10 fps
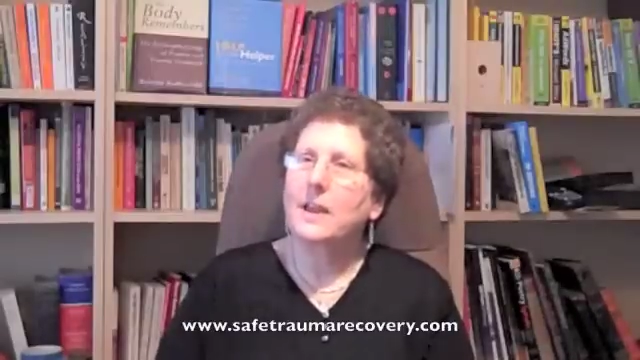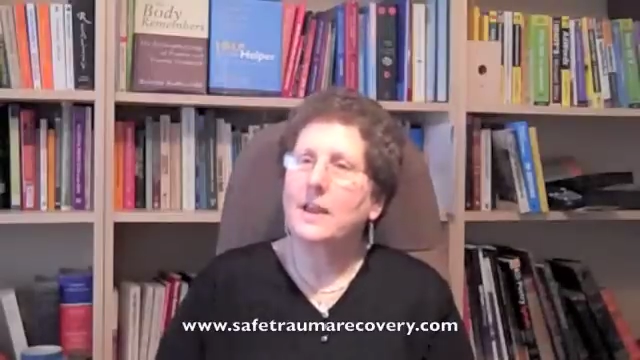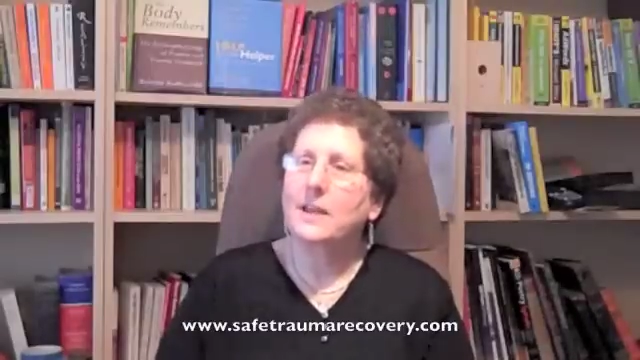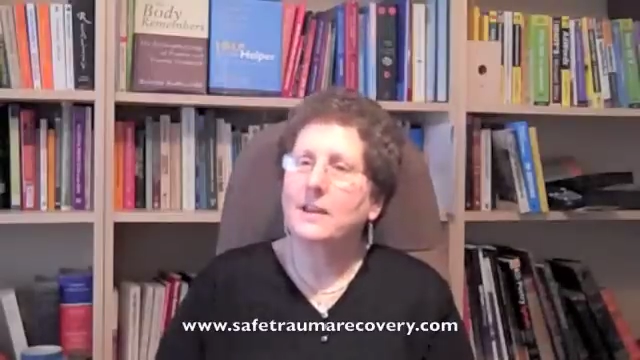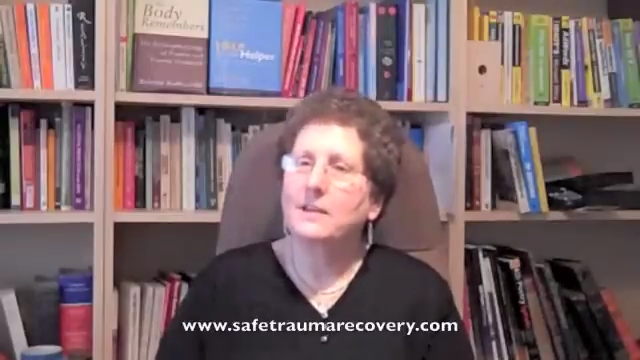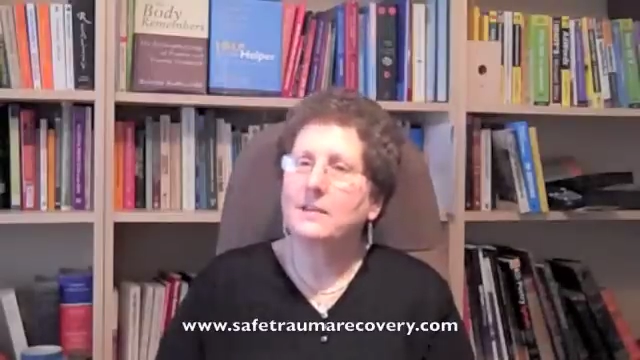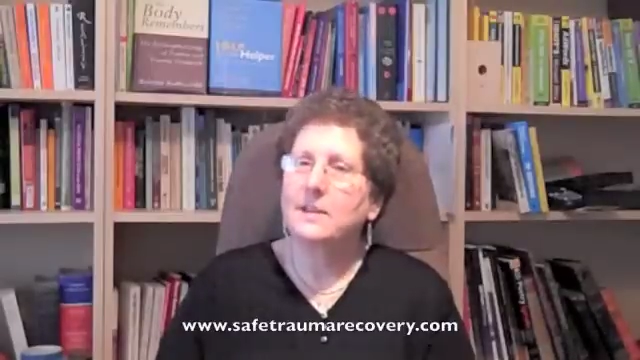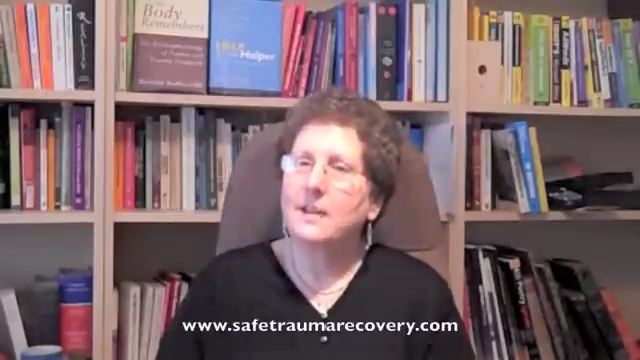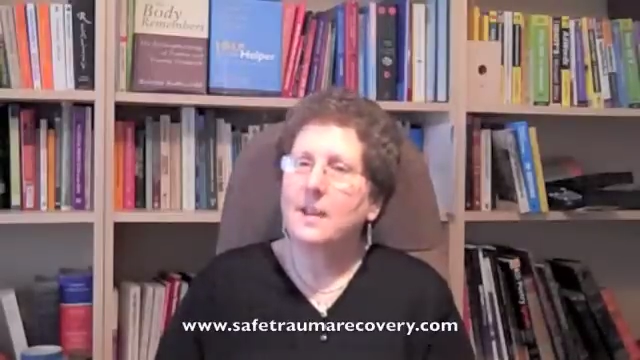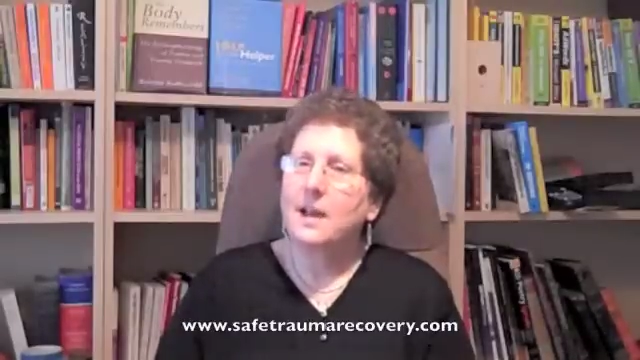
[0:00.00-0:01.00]
and
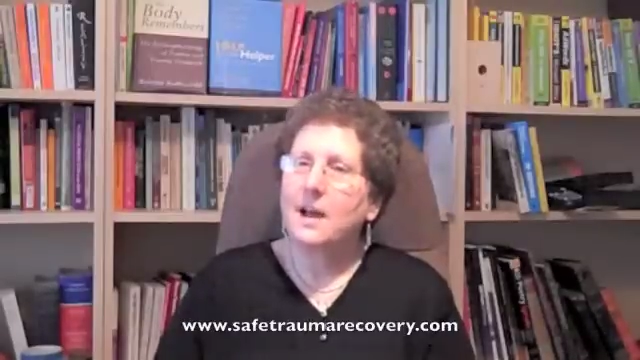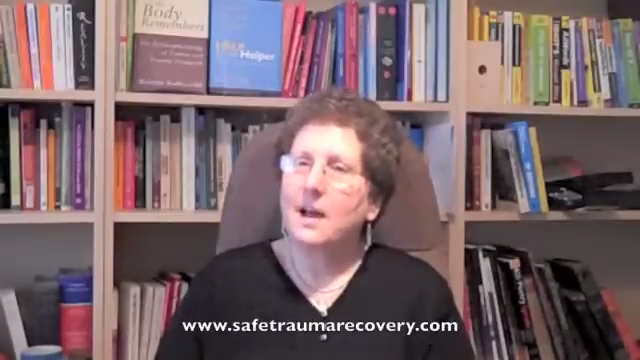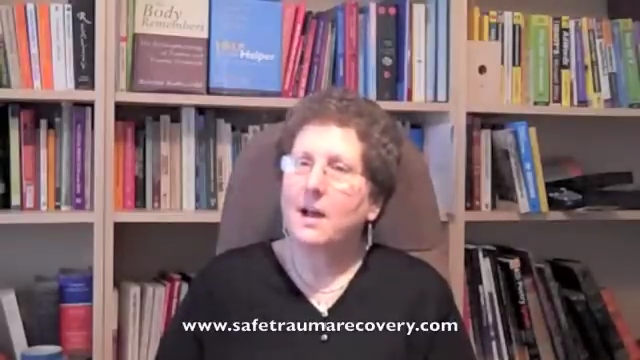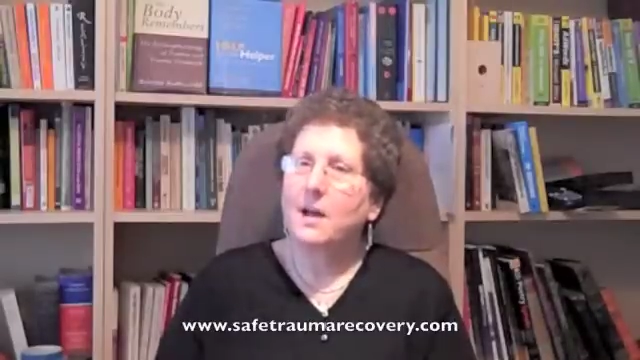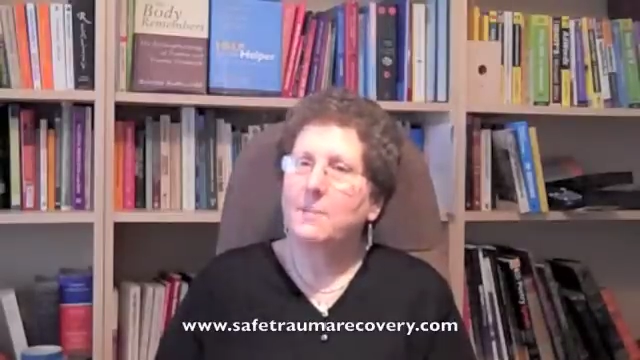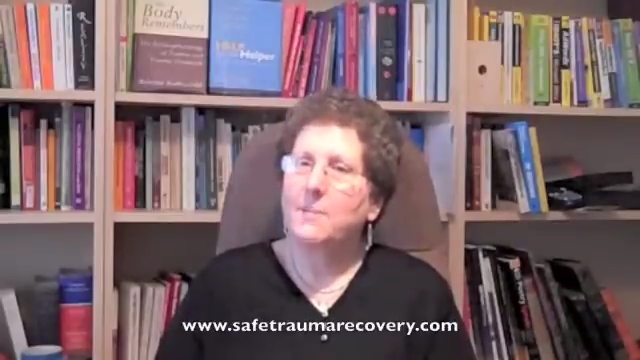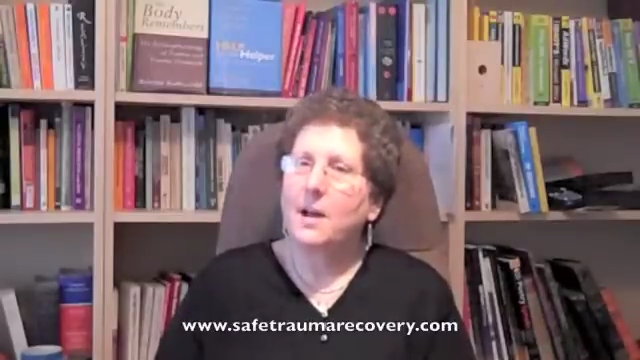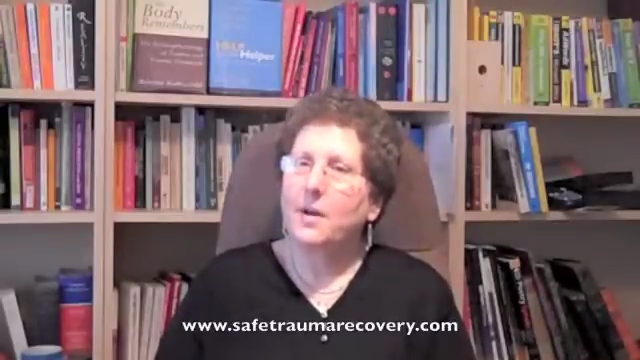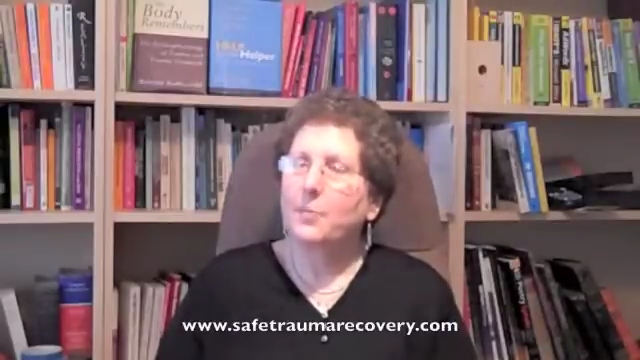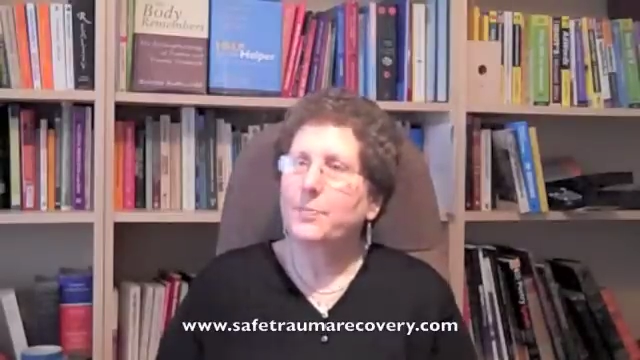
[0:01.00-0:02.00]

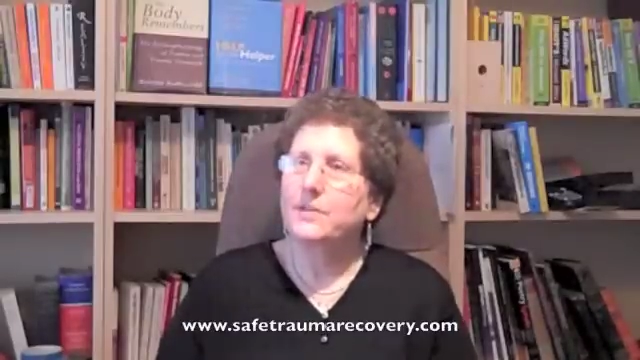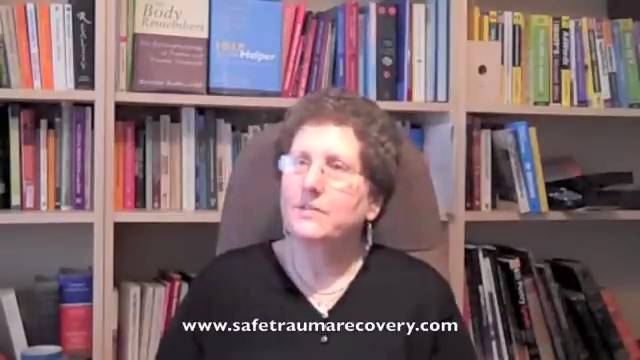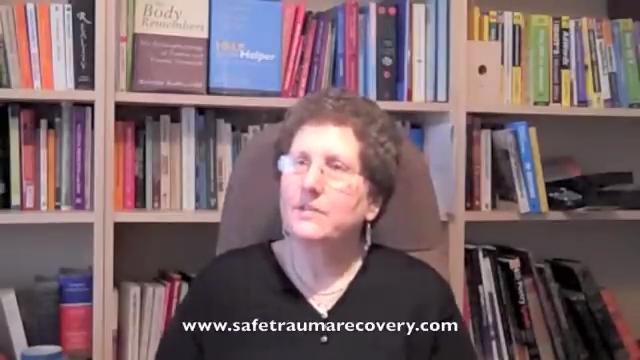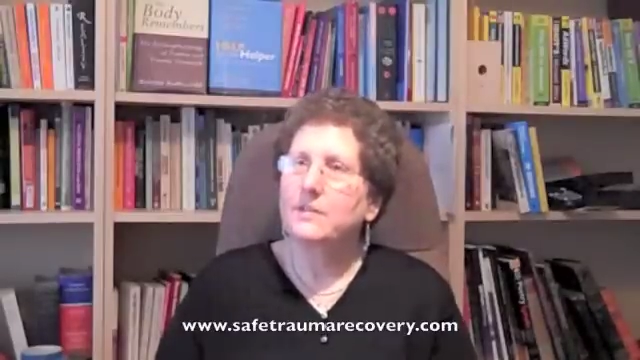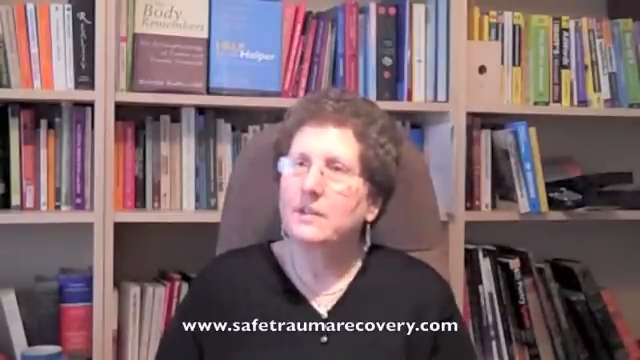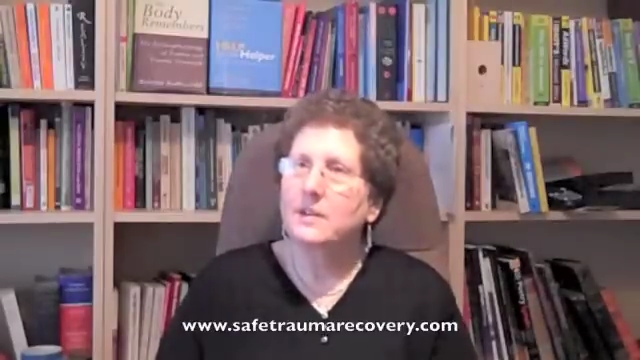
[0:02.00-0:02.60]
I hope this